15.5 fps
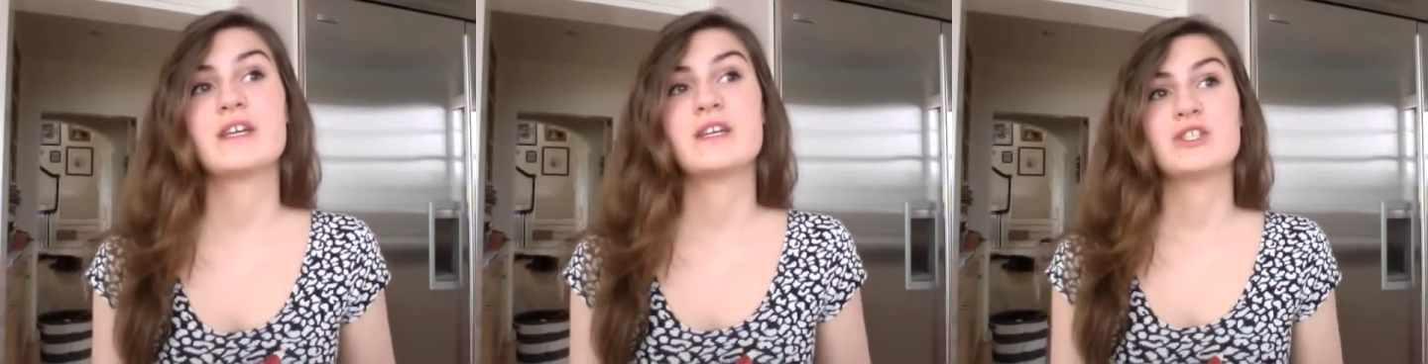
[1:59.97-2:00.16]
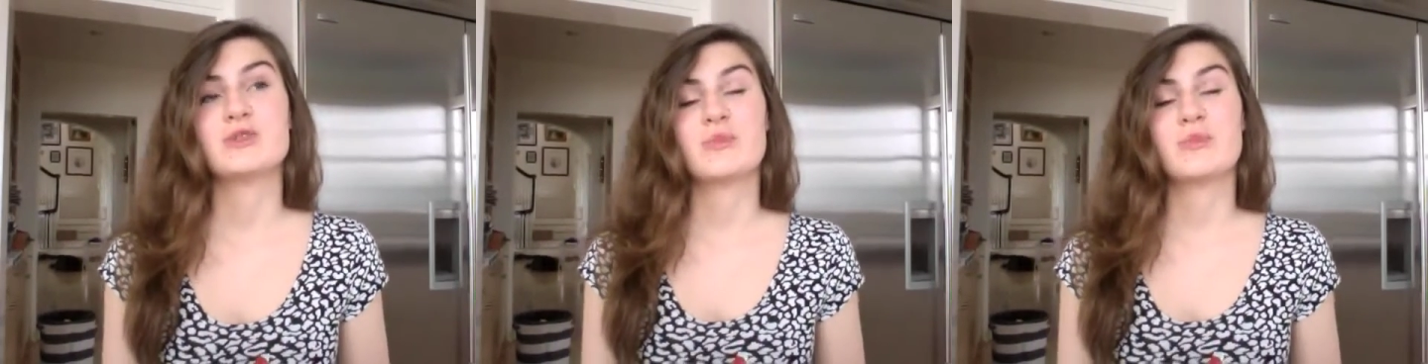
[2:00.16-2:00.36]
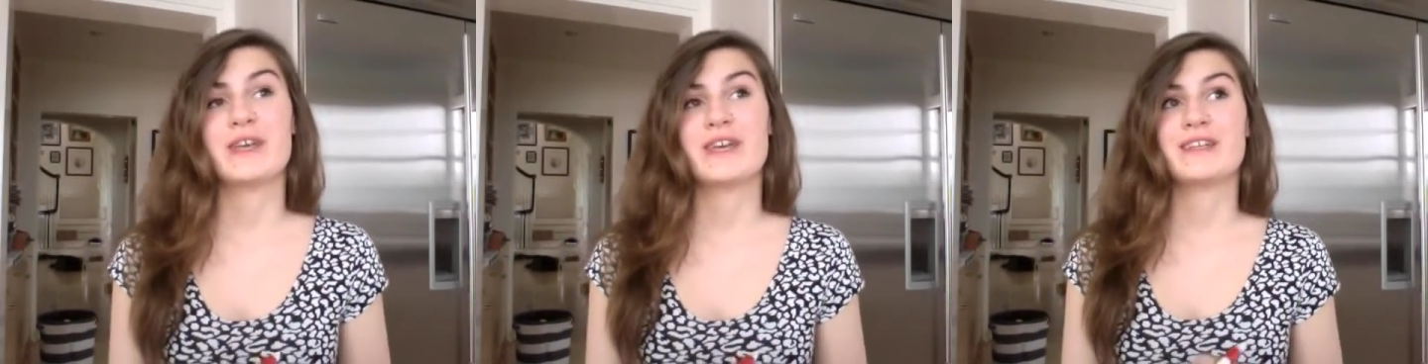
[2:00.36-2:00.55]

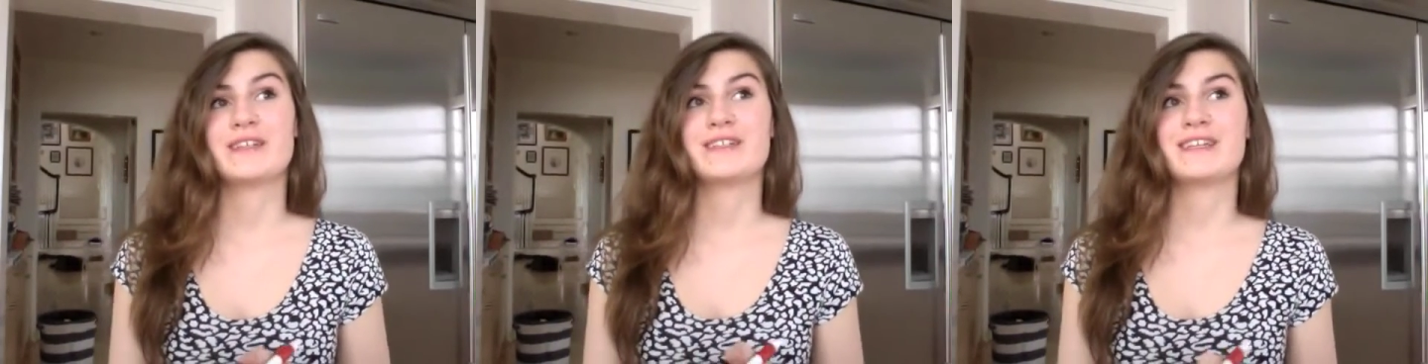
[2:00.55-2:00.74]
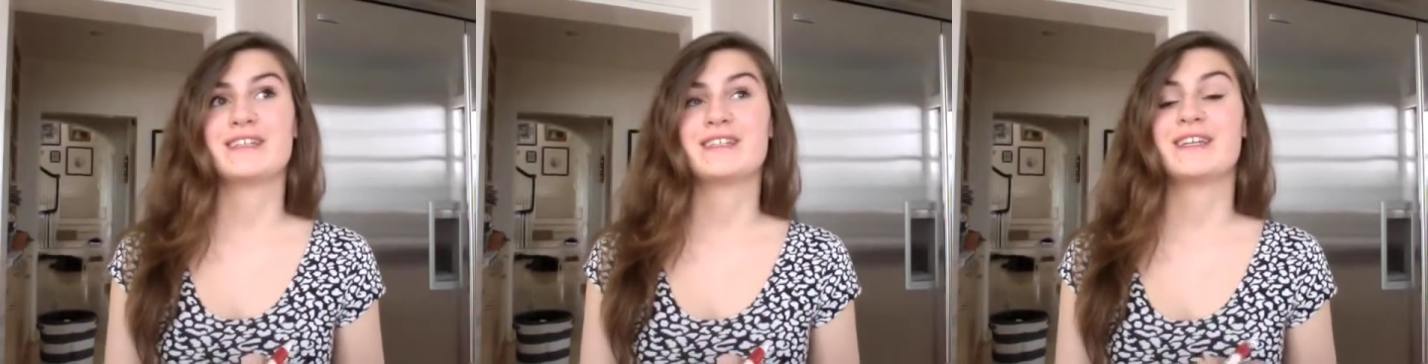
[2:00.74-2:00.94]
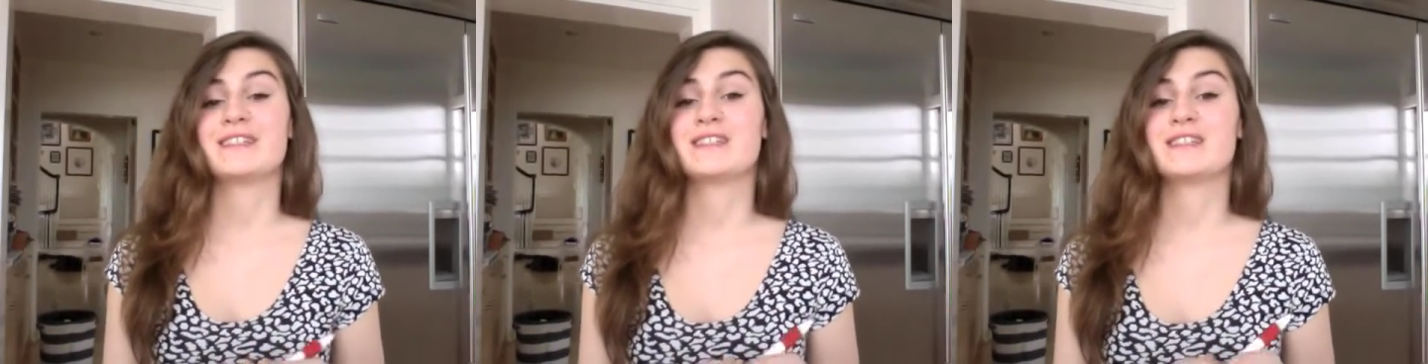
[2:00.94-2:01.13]
Japan
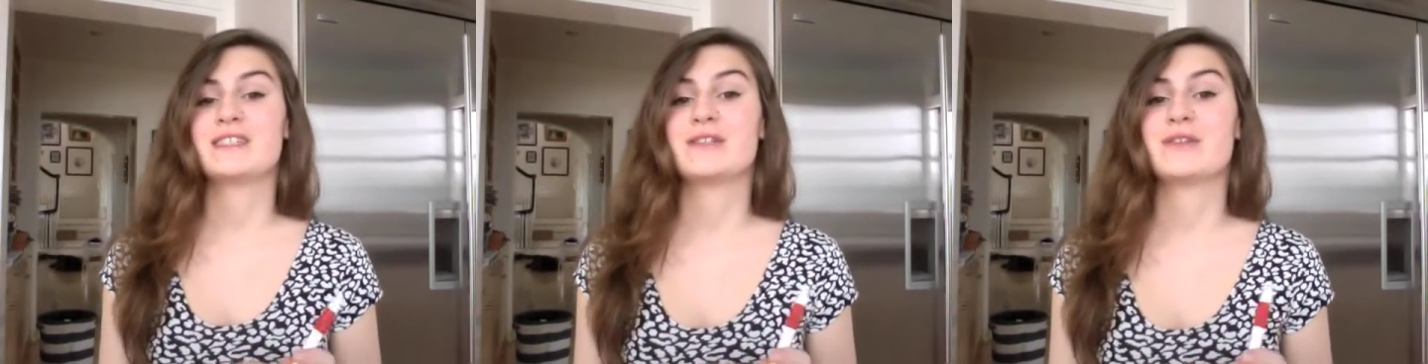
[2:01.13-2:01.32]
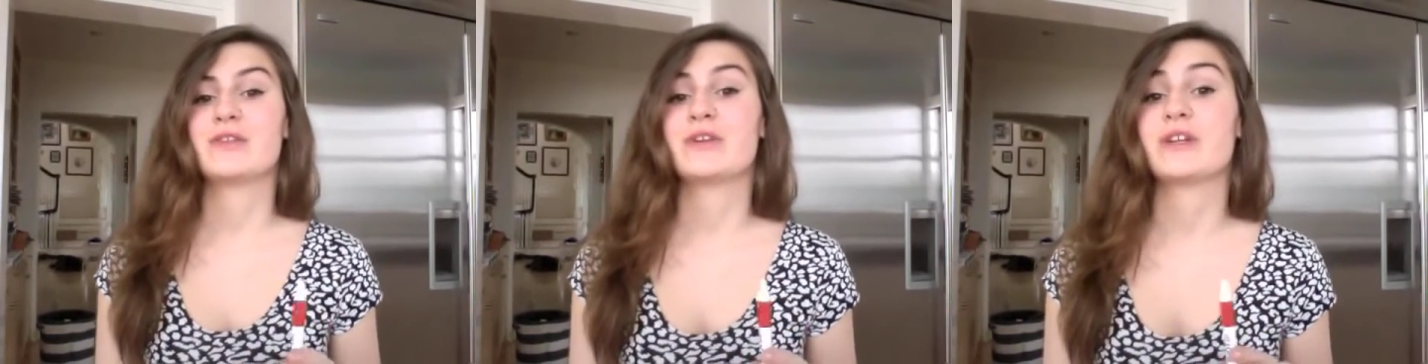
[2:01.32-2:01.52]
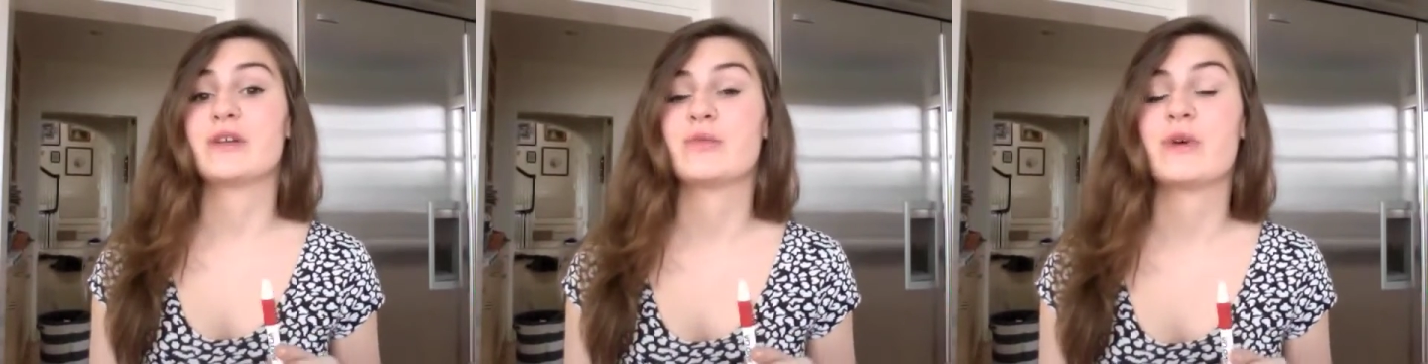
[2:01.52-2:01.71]
in
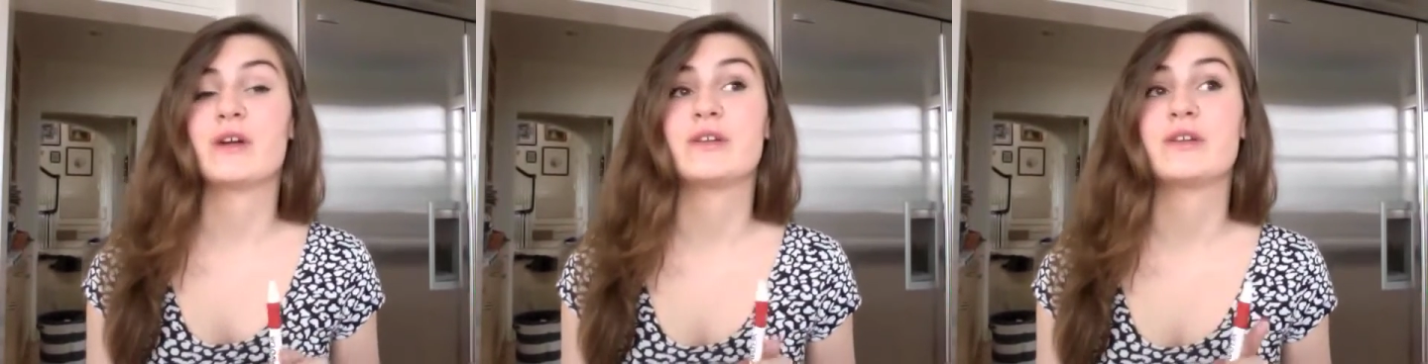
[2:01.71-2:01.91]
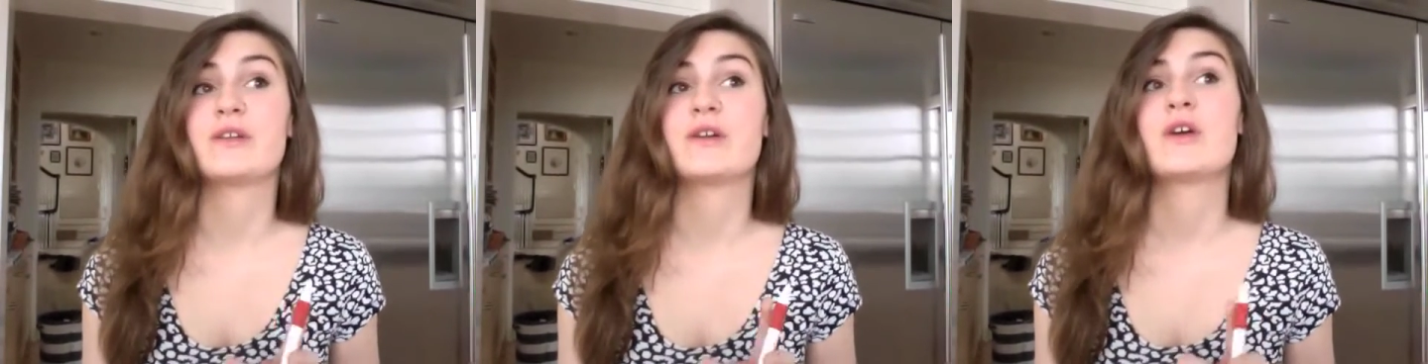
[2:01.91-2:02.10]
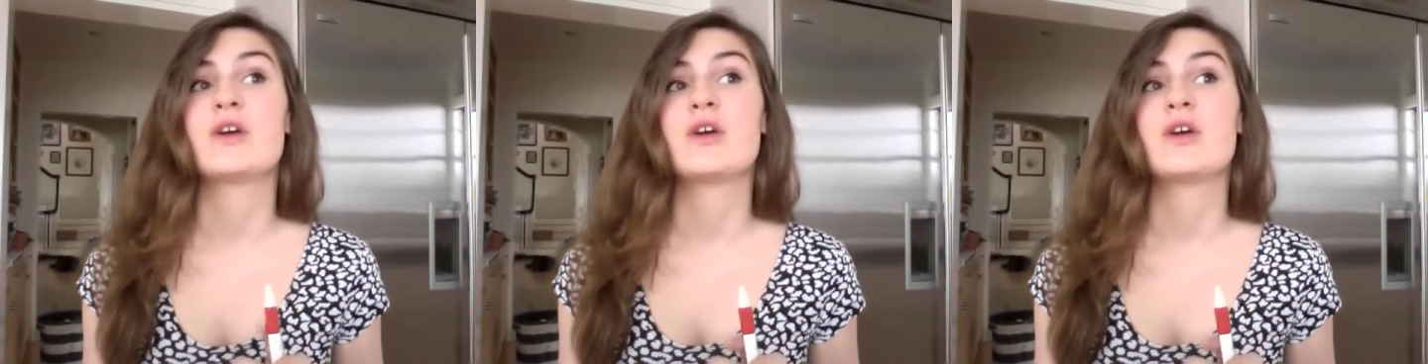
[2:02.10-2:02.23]
1931